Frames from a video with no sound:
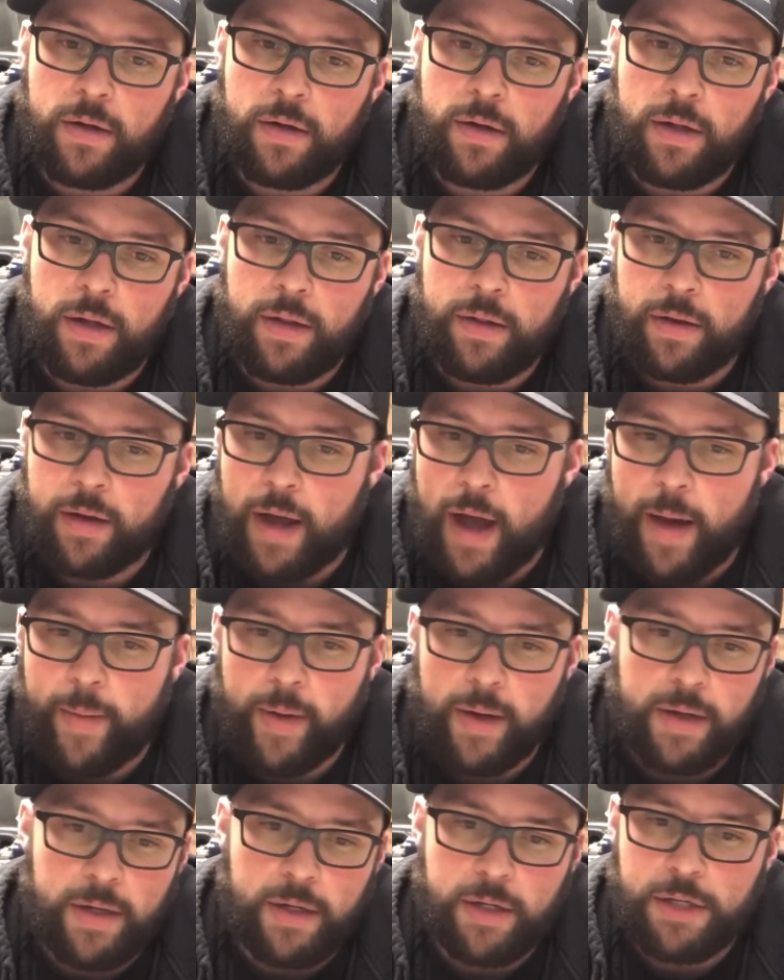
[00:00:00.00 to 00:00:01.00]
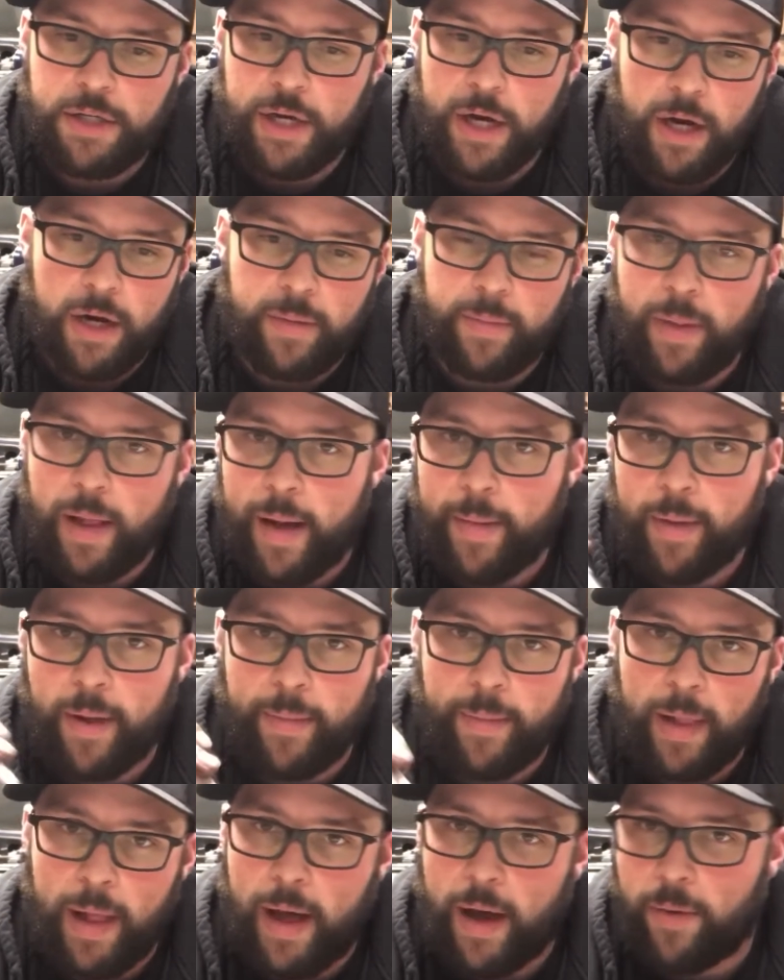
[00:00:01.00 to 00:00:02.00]
either commented, shared, blah, blah,
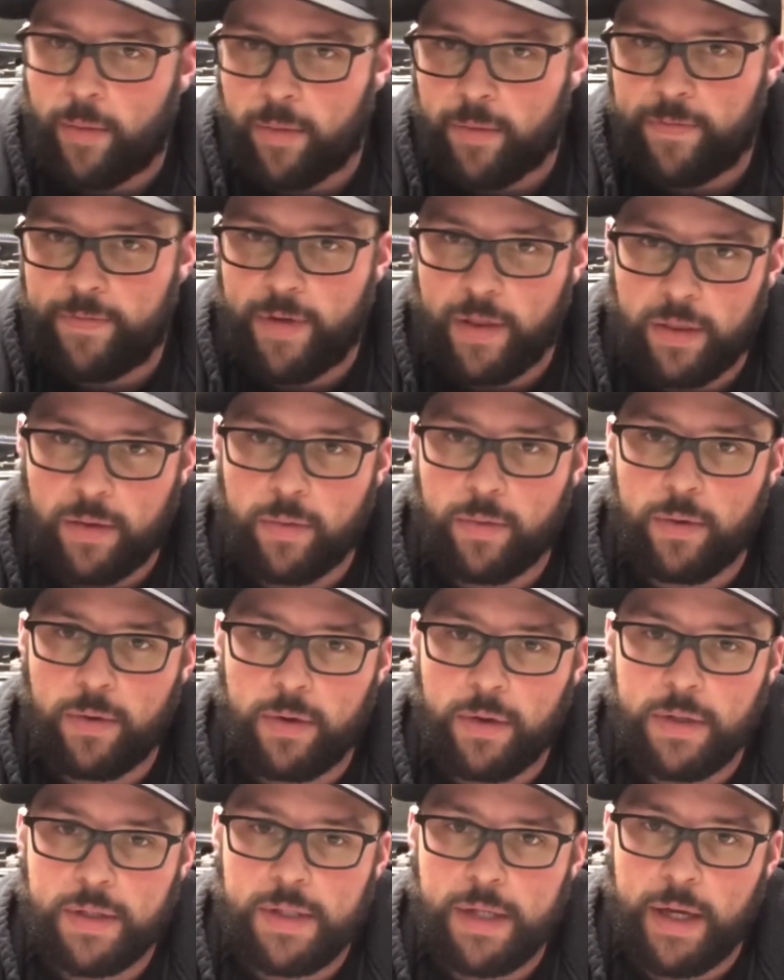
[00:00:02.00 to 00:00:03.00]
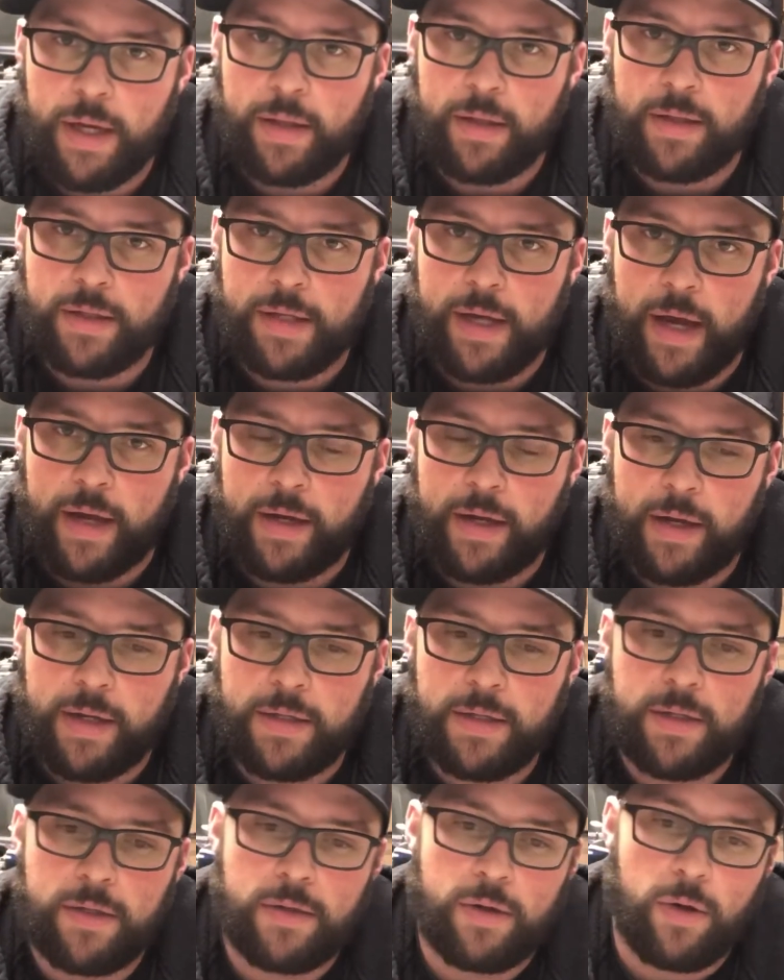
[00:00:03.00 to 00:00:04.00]
blah, fit the rules to get in this
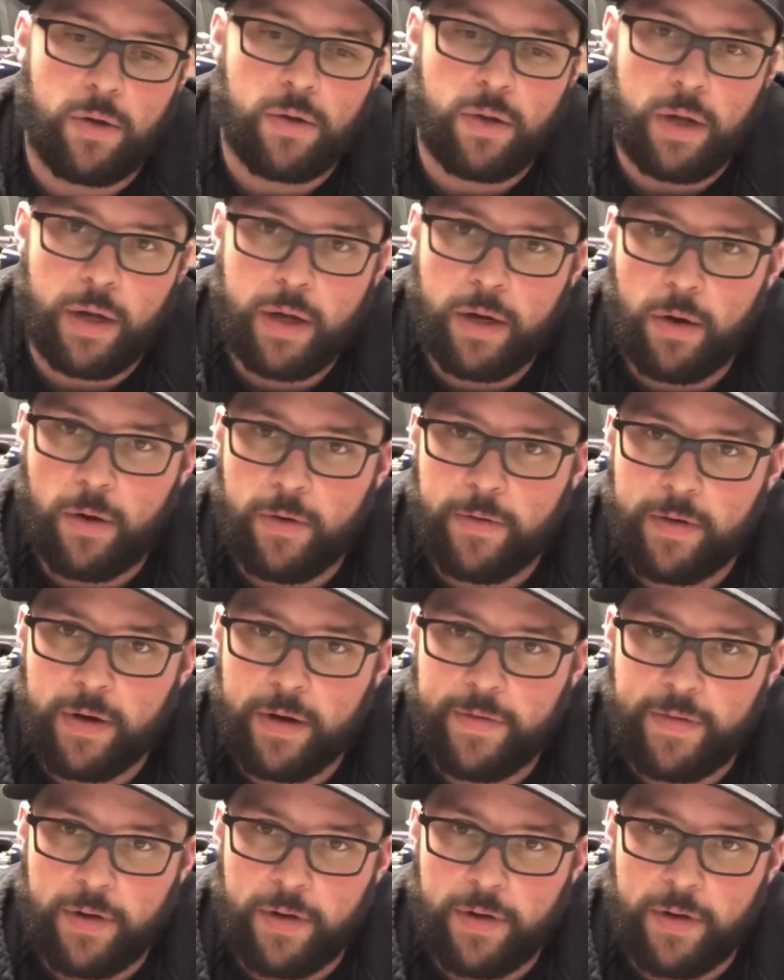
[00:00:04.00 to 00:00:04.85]
contest. So look it over. If